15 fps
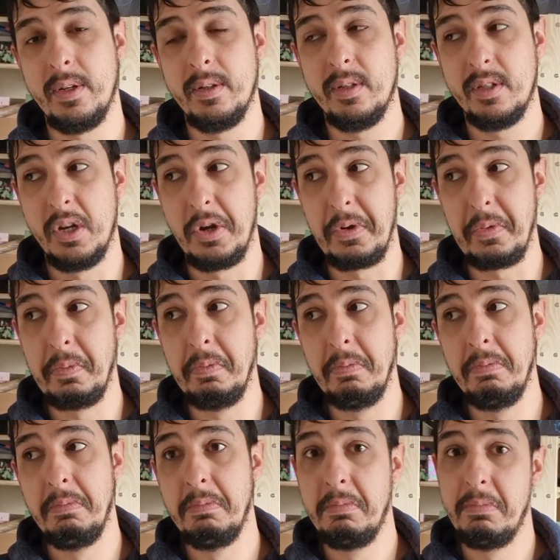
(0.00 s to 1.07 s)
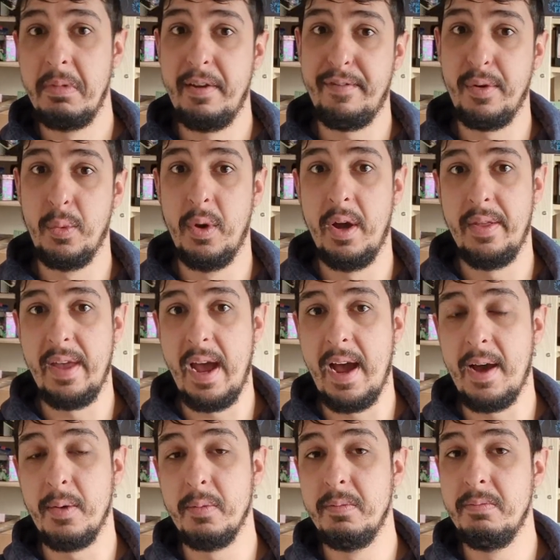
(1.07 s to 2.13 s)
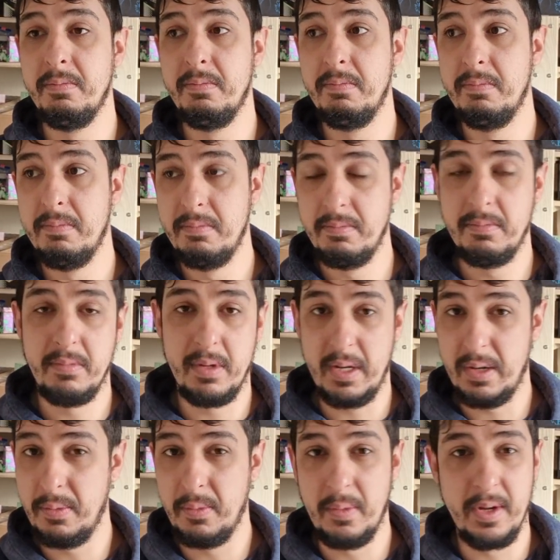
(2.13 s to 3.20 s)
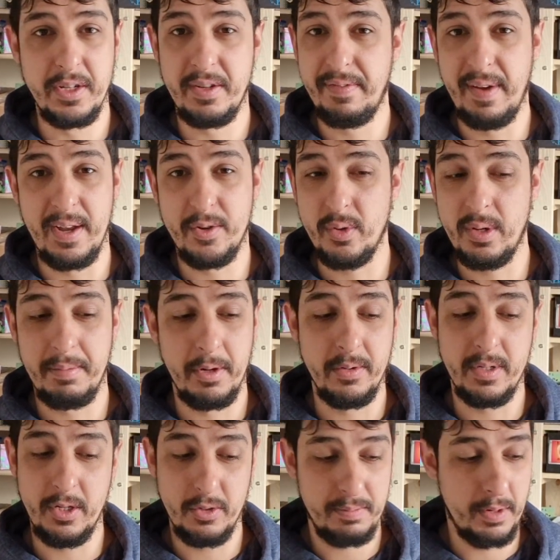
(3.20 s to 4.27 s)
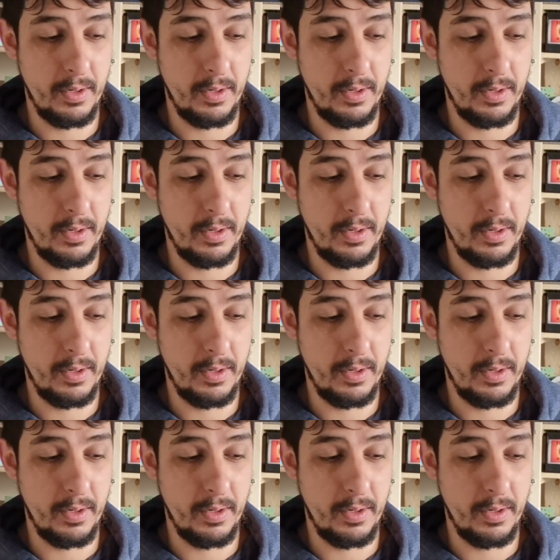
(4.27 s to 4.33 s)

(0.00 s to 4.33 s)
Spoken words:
So if you work that out, once you factor in the postage,